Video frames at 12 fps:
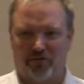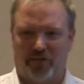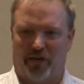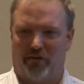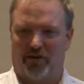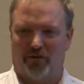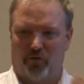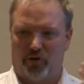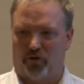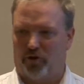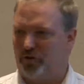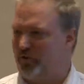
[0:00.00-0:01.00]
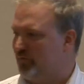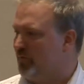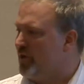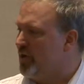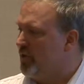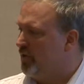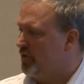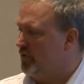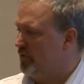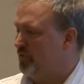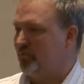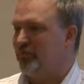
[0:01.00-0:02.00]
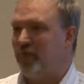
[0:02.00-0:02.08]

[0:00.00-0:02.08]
territory or could you